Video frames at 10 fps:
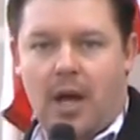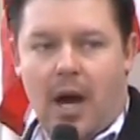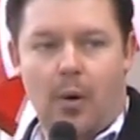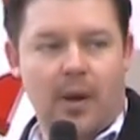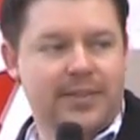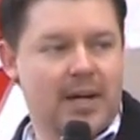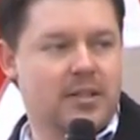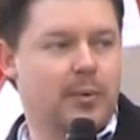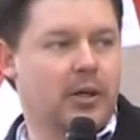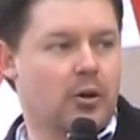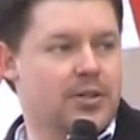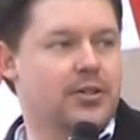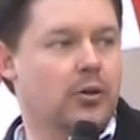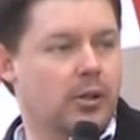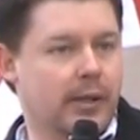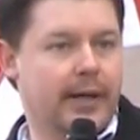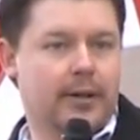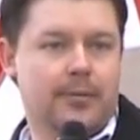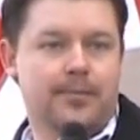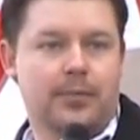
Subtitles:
I want that to be crystal clear.